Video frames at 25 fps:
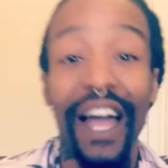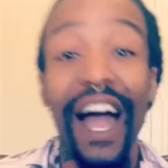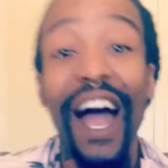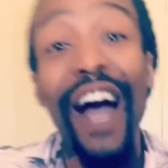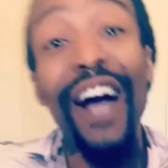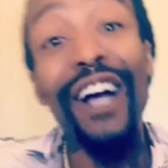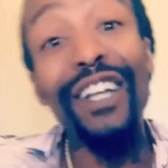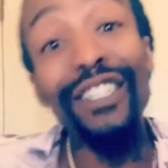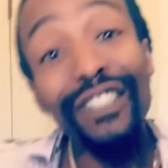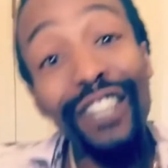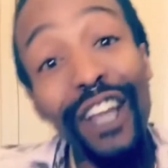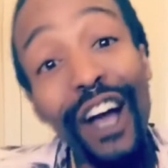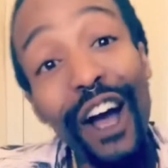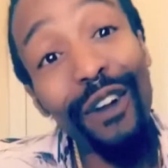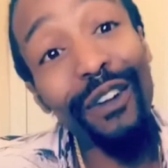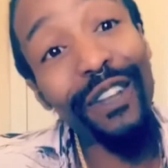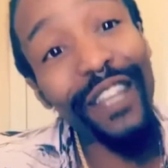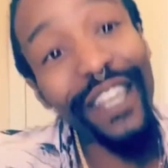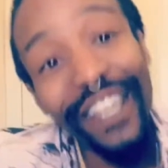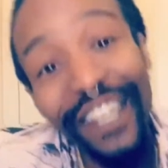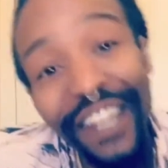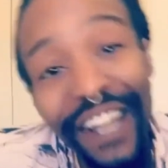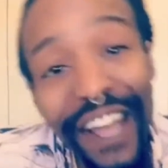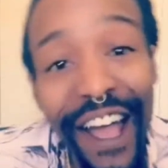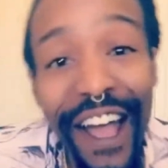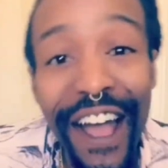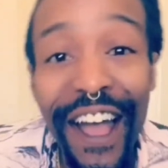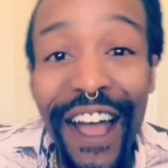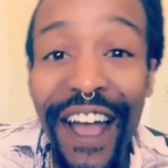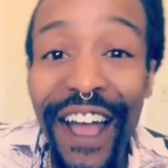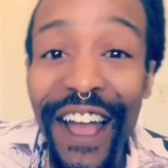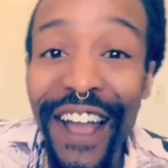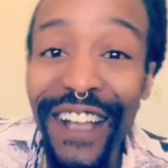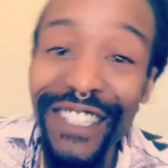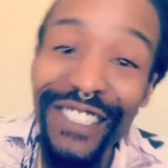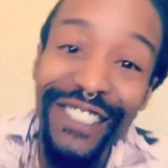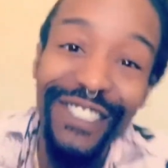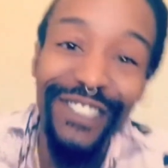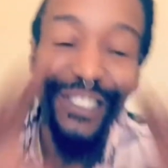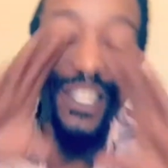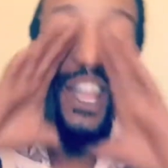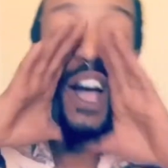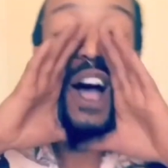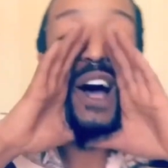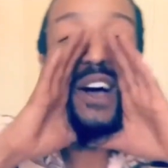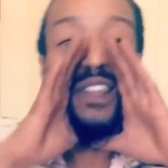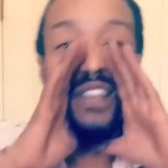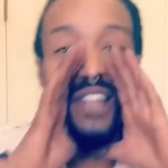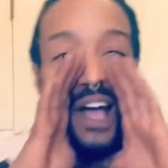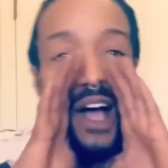Don't get us!
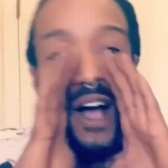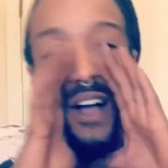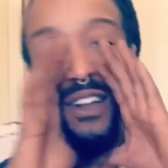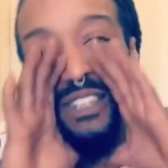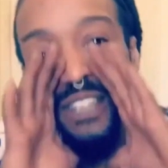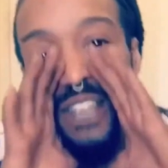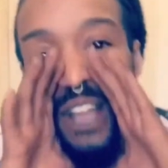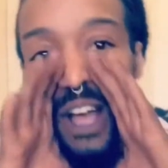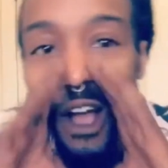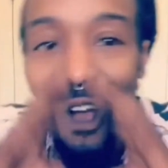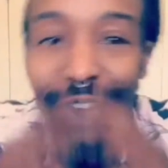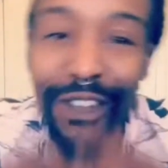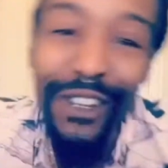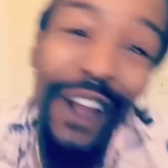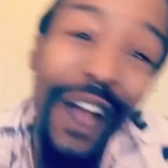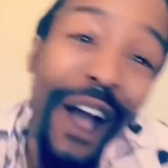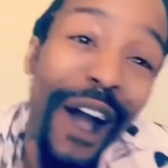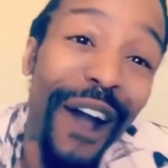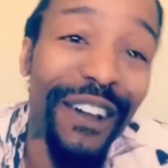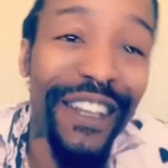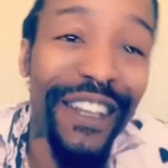Don't get